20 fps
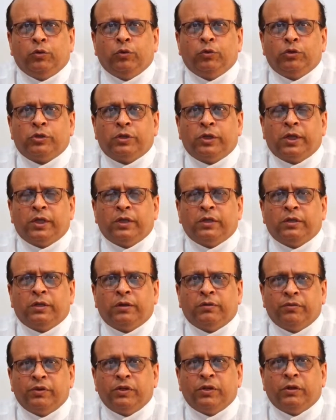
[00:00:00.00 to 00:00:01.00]
two-stage
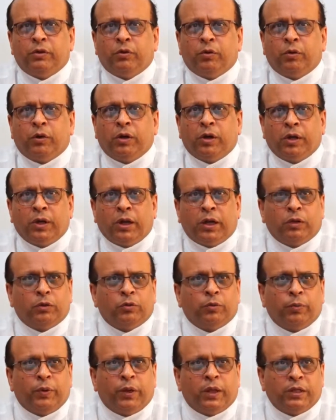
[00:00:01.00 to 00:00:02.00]
revision total knee
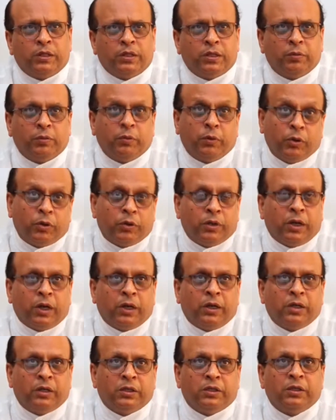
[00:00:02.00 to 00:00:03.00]
arthroplasty, because
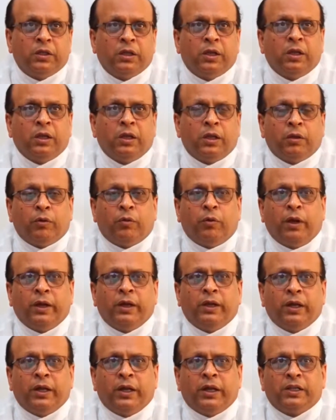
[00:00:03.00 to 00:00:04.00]
that is
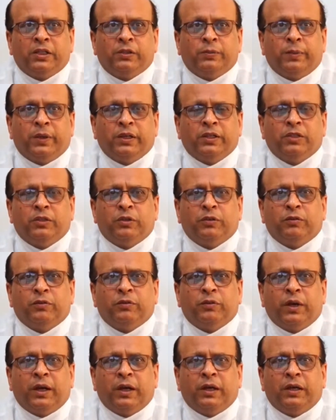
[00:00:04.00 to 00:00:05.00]
quite an
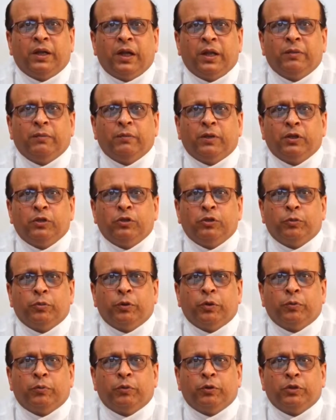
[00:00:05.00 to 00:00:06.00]
expensive and
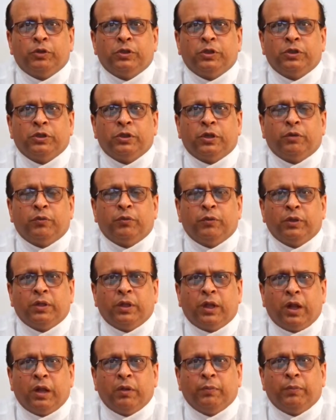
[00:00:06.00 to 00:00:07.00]
time-consuming procedure
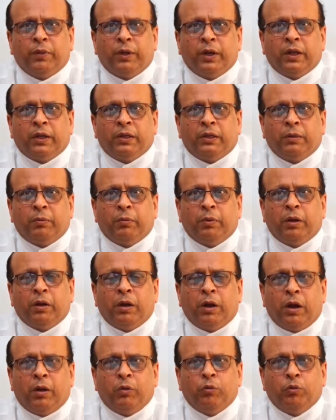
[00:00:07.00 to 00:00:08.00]
with
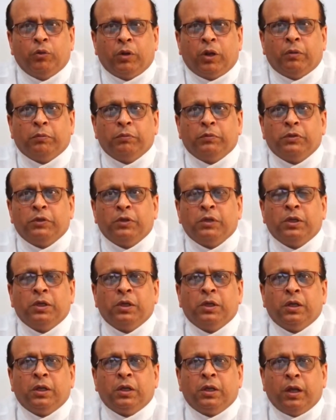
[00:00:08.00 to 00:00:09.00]
unpredictable outcomes,
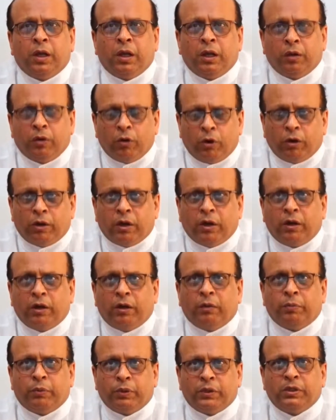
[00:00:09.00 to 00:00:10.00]
not
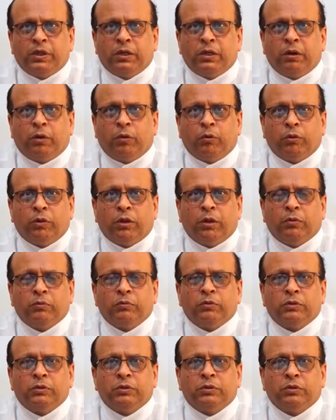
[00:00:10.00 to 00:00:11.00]
100%
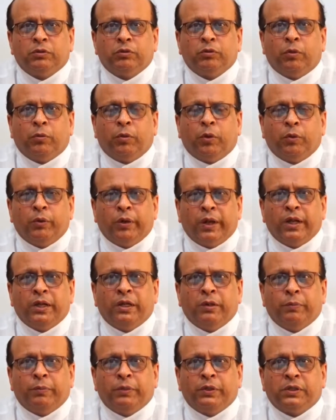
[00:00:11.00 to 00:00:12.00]
outcomes, to about
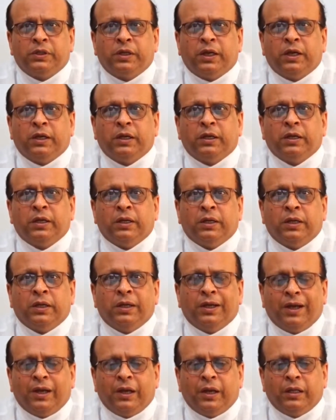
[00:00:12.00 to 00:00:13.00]
80%,
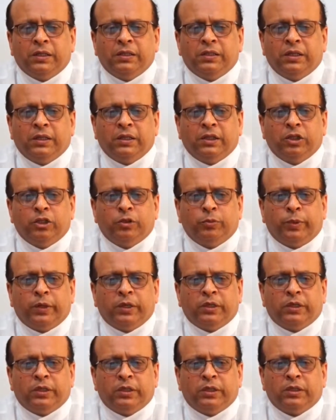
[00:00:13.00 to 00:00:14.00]
and hence in these
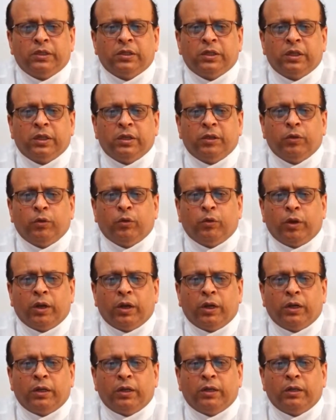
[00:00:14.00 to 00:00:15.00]
patients you
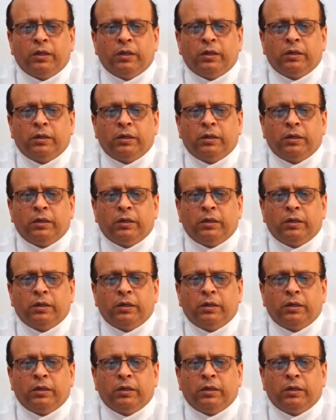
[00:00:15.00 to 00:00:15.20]
can